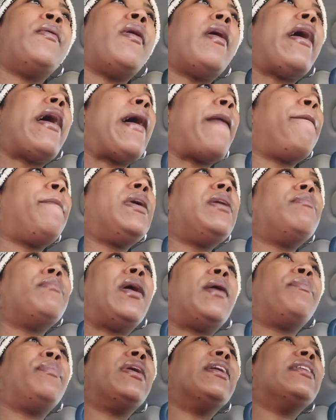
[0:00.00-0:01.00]
happy
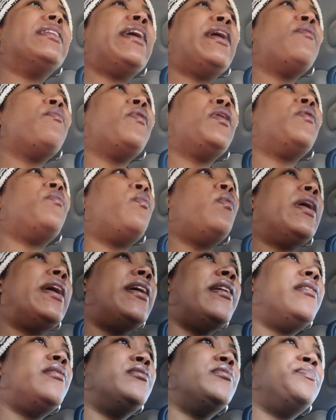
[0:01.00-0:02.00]
my birthday went
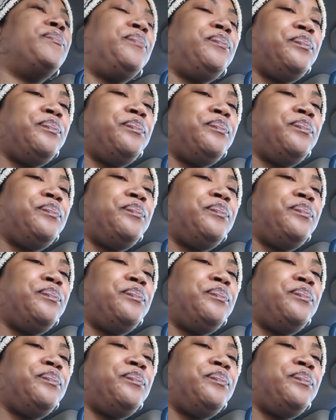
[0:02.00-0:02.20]
well.